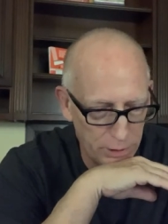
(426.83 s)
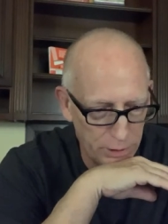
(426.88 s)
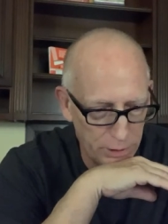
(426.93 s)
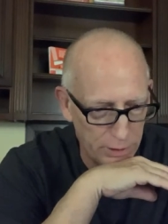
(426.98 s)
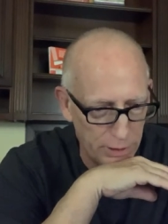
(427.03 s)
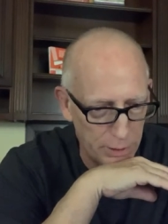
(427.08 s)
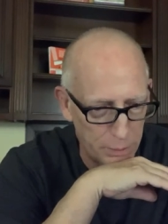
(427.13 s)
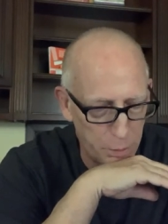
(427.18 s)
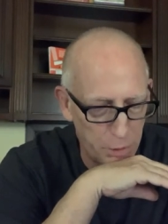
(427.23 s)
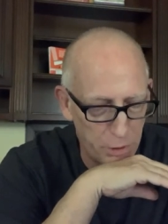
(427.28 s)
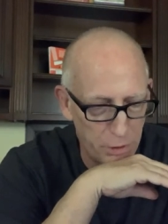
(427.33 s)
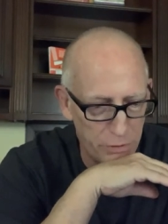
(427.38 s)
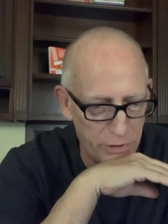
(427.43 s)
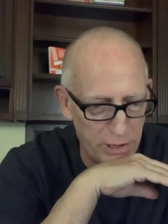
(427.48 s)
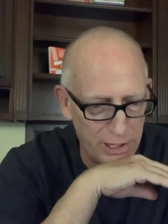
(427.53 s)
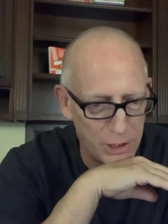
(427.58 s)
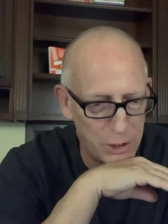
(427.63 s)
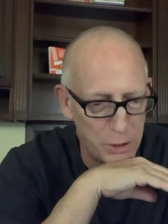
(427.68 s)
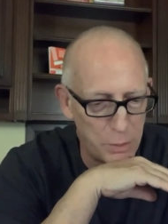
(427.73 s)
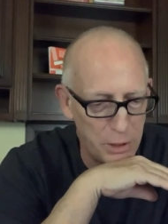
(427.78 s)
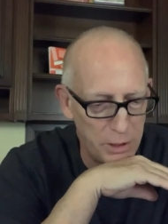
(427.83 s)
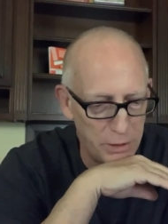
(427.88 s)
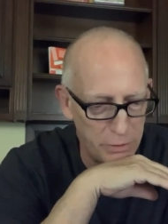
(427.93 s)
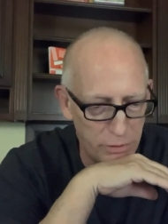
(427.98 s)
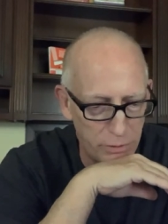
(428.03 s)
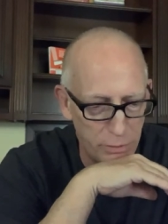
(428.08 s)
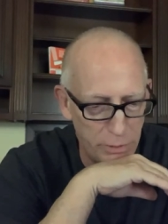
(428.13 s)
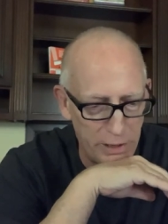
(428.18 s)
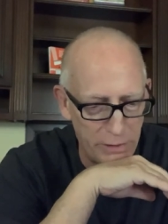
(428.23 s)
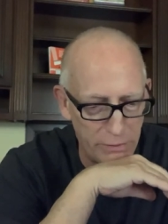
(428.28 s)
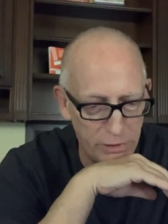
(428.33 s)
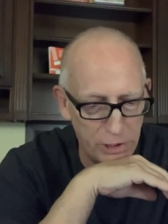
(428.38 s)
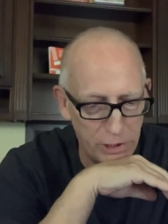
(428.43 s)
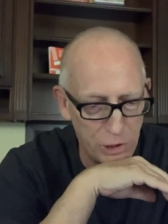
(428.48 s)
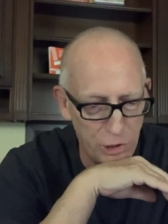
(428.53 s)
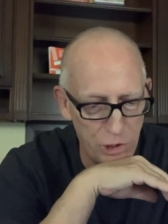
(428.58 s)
that prevents me from having